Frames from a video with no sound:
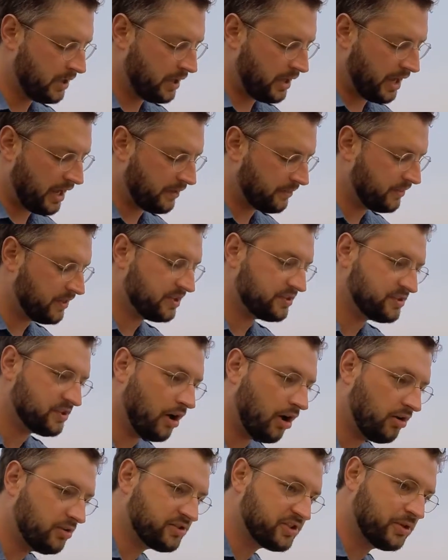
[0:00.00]
And this
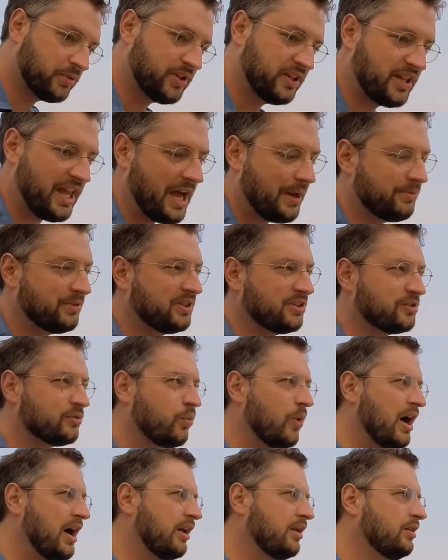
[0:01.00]
also can happen as
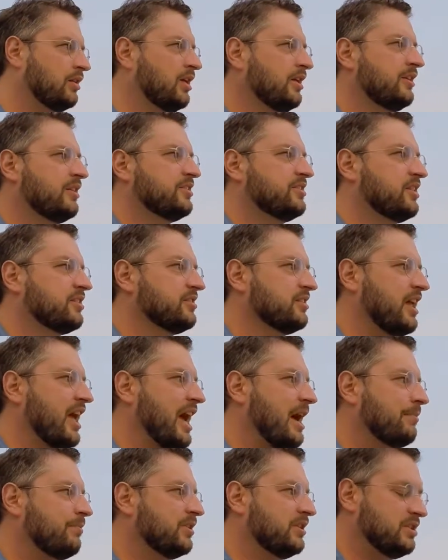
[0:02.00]
well. This doesn't
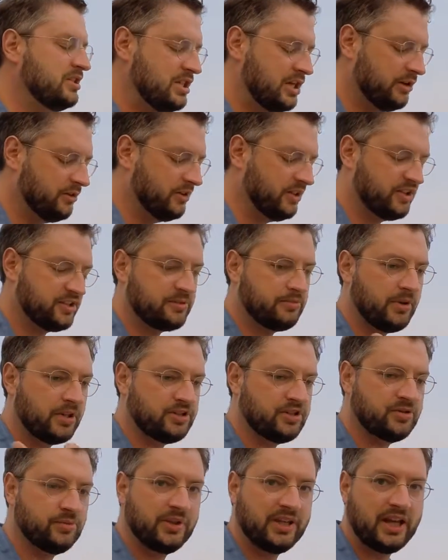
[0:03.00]
happen nearly as much
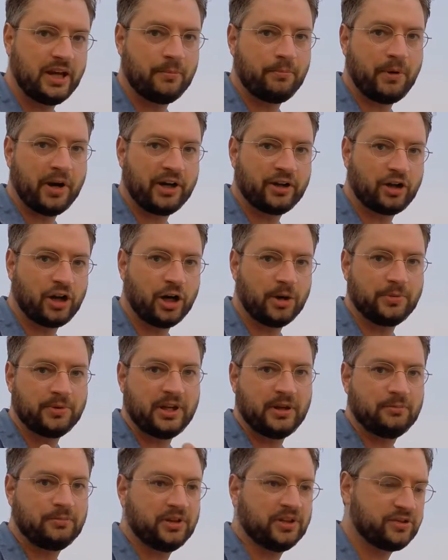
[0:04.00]
as we get
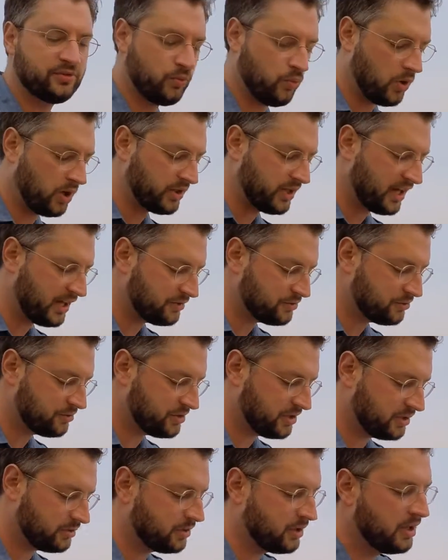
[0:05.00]
bicarbonate plus one
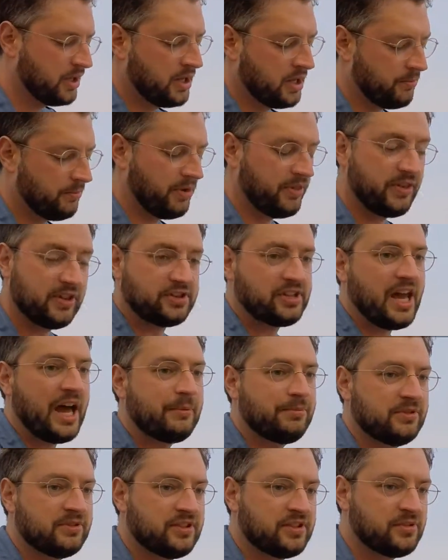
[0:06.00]
hydrogen, but this
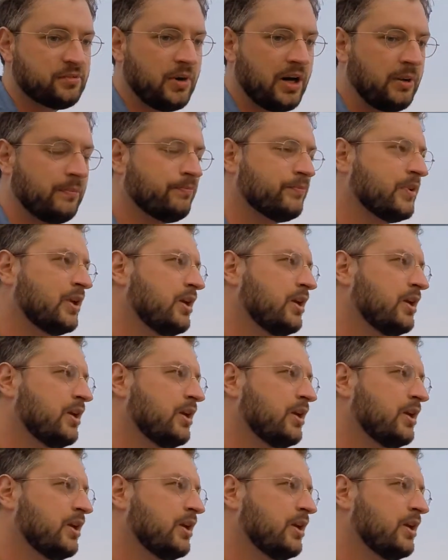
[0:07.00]
happens as well.